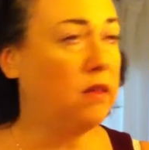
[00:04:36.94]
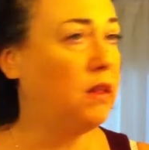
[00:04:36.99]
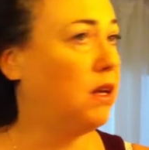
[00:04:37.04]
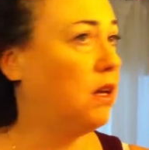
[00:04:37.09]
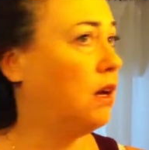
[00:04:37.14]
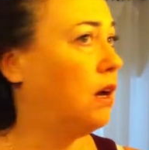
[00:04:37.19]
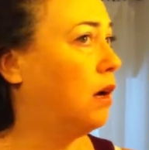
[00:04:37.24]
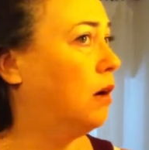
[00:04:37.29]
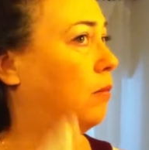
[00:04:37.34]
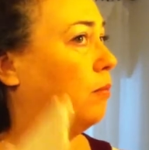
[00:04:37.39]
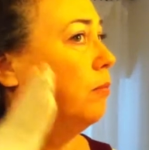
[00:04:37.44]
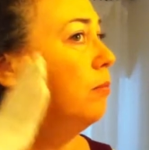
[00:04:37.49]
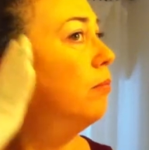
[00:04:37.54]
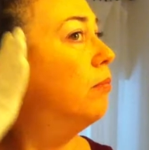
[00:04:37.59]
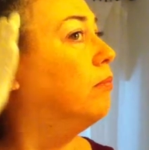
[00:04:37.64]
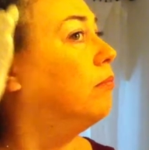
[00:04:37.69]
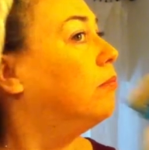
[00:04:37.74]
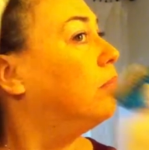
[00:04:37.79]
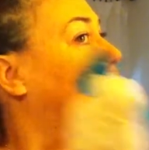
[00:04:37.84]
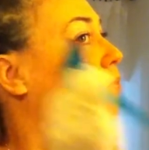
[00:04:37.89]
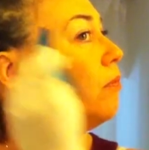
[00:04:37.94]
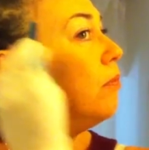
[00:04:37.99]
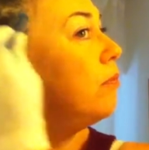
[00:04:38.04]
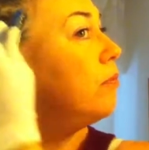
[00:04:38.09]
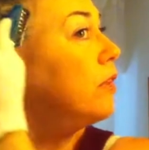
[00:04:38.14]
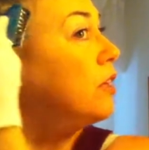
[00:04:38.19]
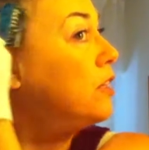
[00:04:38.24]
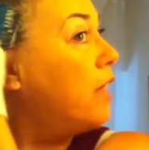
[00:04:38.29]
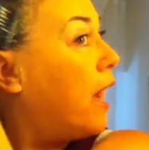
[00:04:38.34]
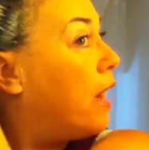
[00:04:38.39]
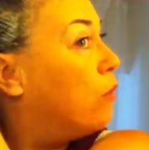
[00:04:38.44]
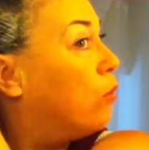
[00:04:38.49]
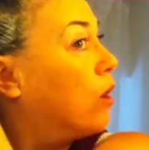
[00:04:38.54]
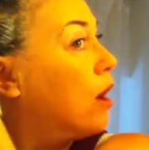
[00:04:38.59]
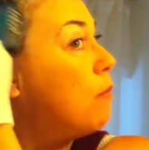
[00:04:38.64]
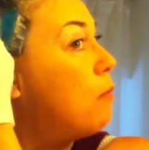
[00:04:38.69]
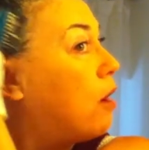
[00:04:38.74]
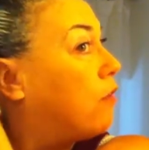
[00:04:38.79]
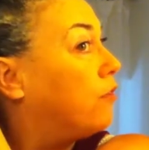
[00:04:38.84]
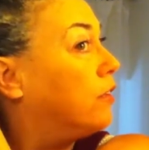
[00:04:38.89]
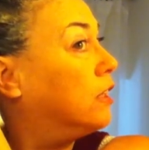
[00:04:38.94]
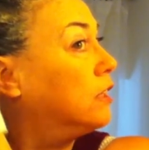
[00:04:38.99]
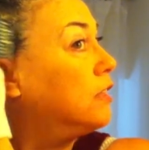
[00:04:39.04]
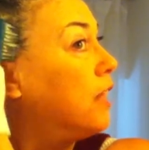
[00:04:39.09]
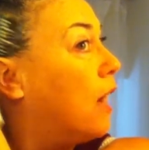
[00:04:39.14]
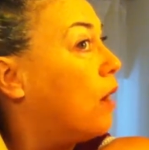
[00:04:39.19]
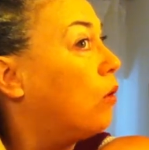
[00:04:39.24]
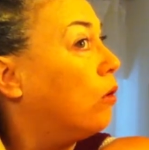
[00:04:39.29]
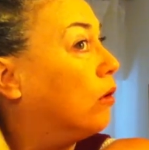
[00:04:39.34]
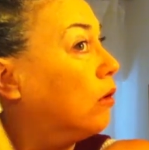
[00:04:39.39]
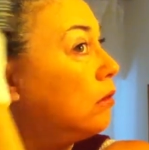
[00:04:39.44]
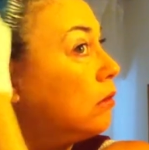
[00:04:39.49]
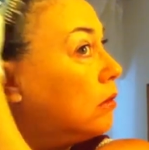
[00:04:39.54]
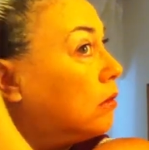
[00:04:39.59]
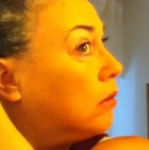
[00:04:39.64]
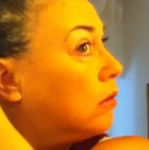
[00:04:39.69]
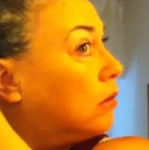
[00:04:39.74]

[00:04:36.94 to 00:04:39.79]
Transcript: the dye will come off on the towel.